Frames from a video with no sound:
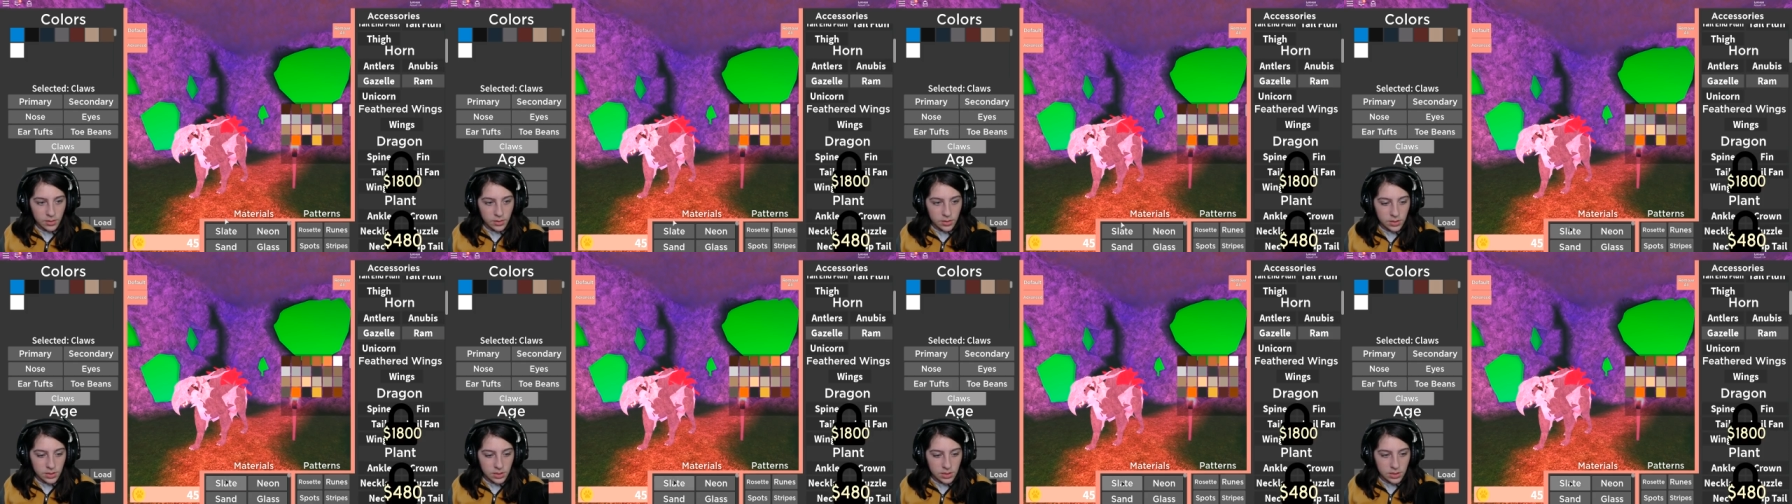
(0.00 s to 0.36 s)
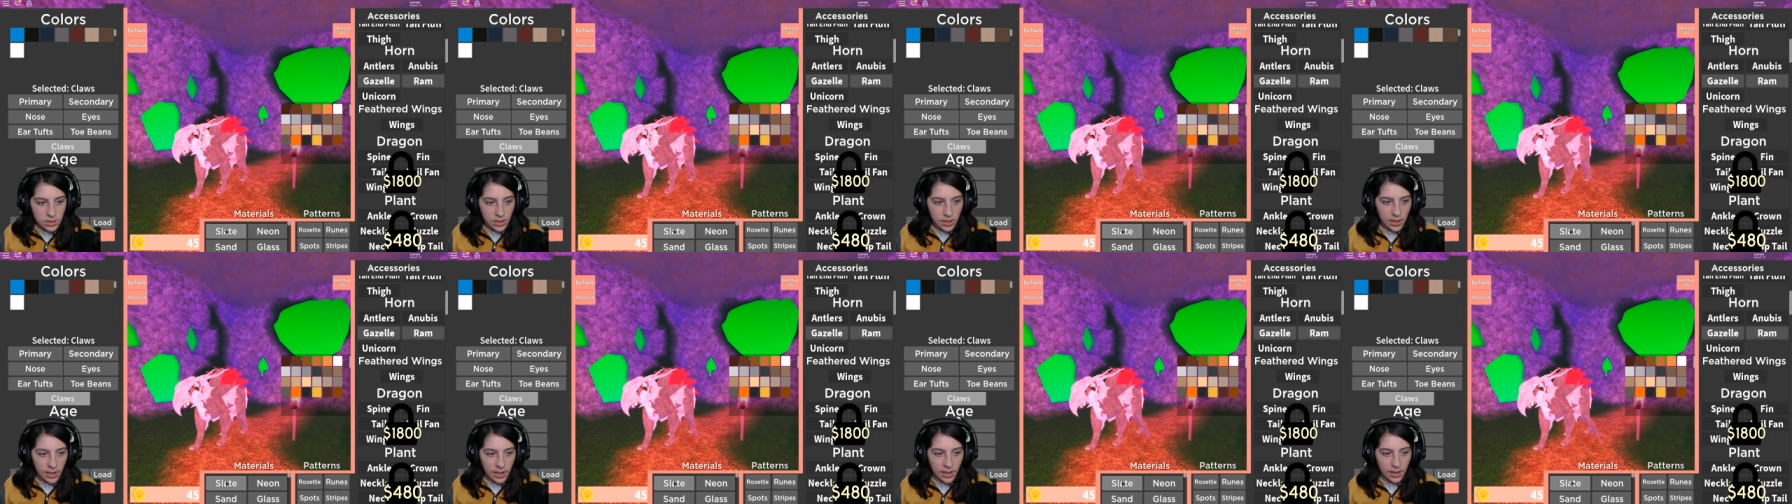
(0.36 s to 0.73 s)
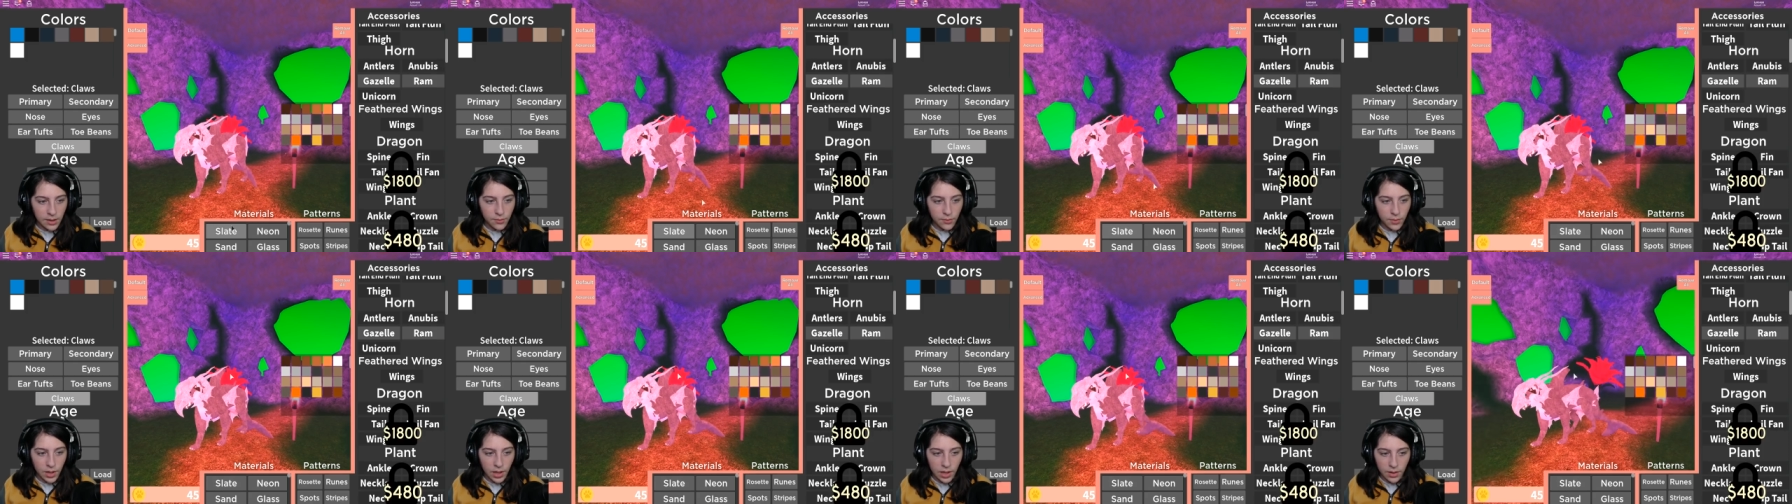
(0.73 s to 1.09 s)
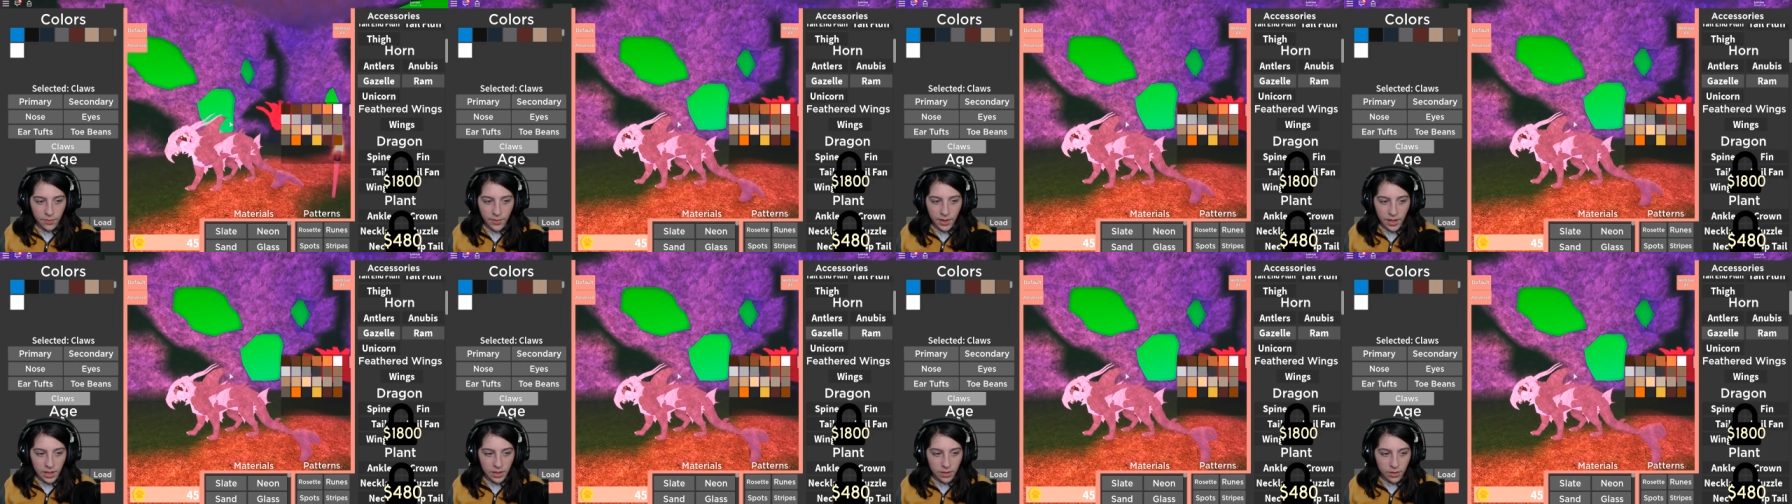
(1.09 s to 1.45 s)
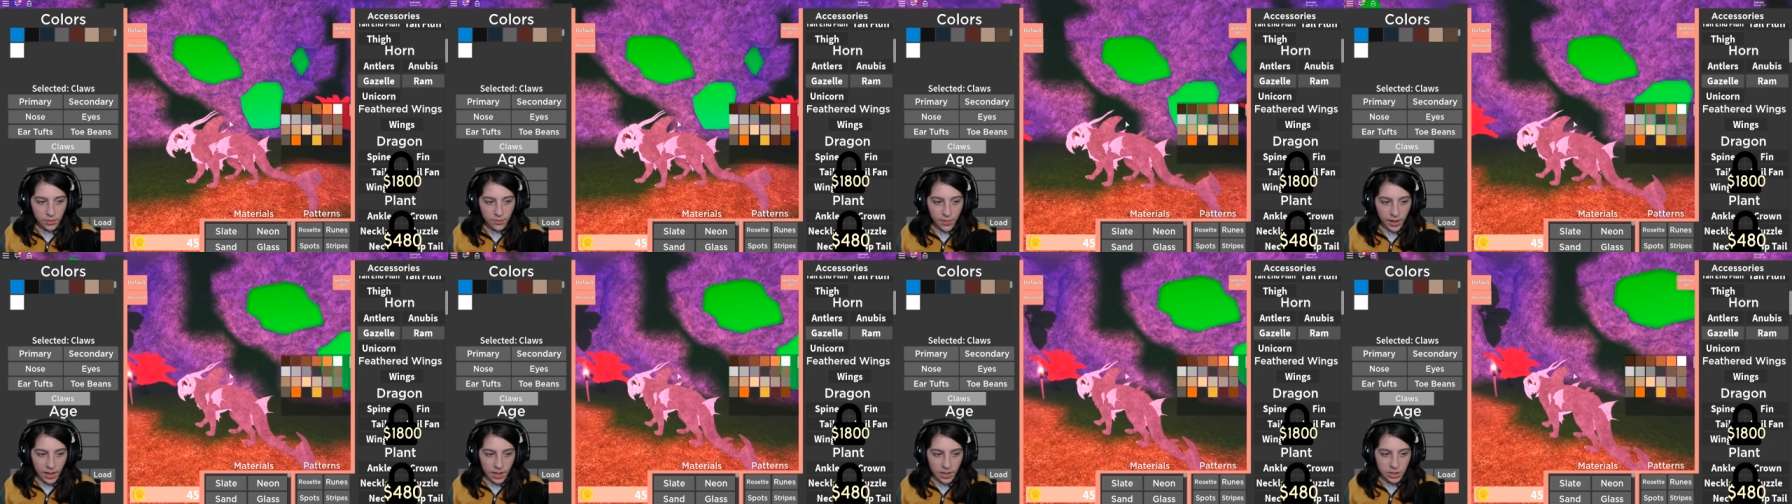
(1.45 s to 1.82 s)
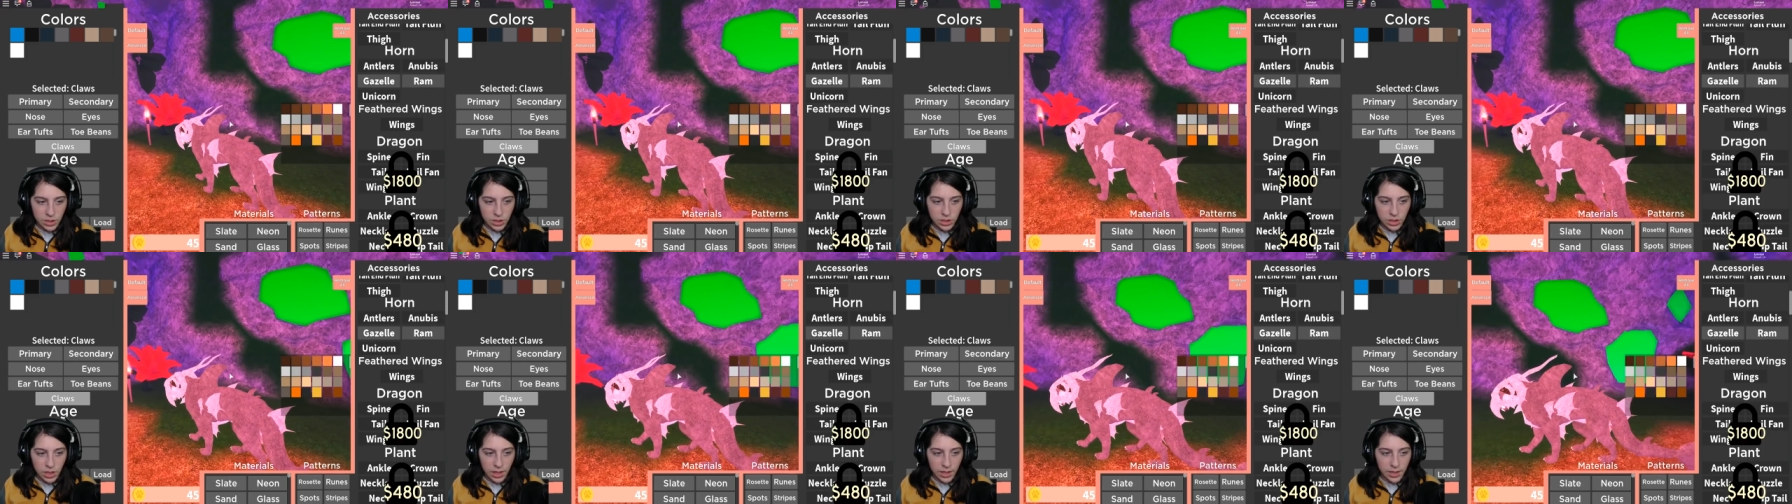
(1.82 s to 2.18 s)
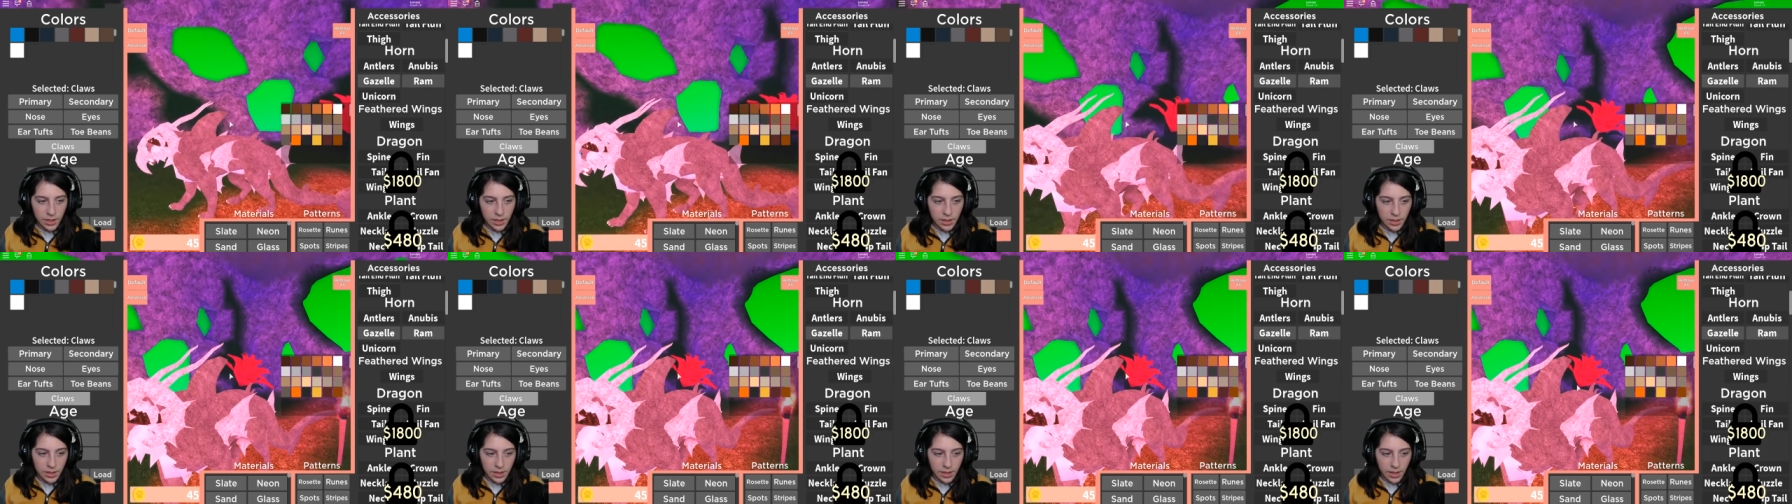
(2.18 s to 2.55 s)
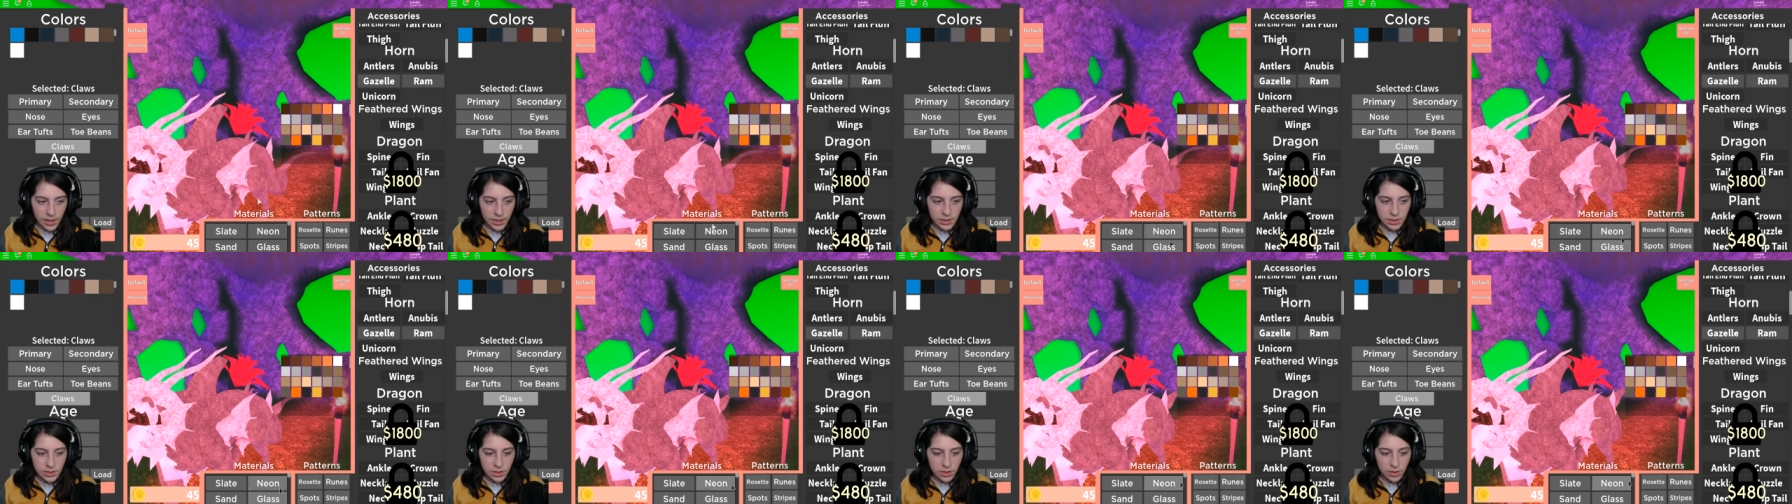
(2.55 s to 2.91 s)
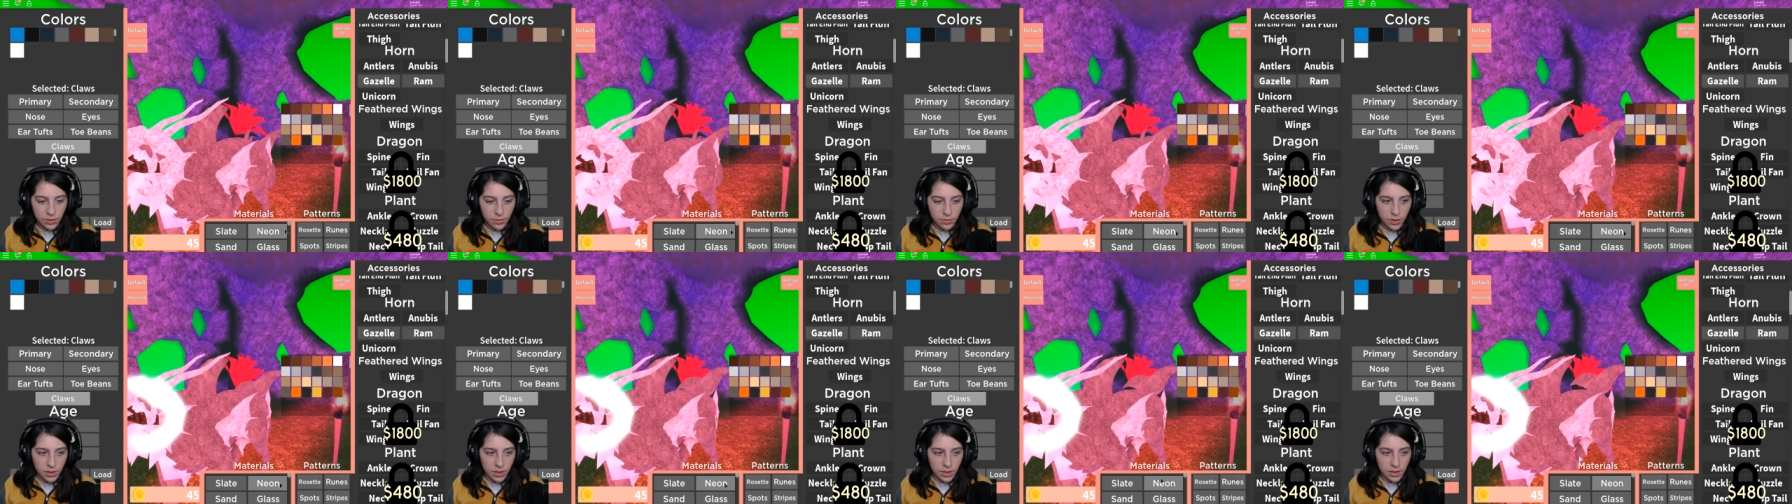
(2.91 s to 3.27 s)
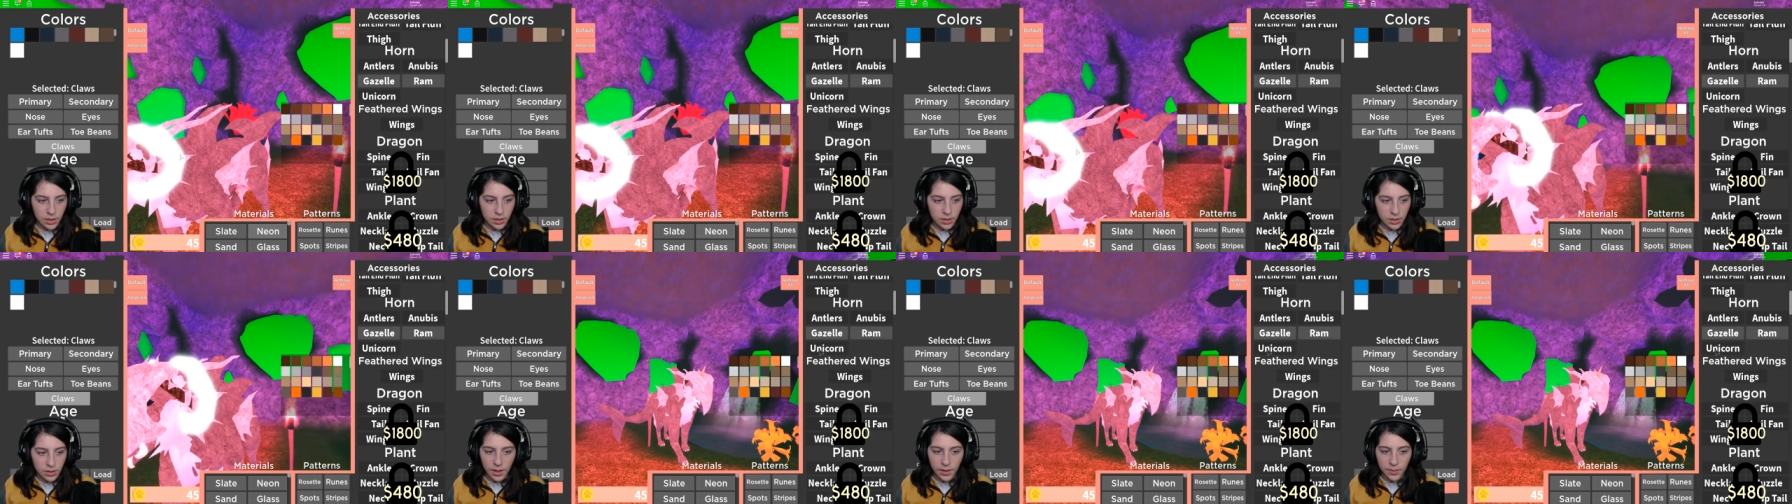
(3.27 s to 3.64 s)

Slate. We gotta make it all match. It gotta. It has to go good.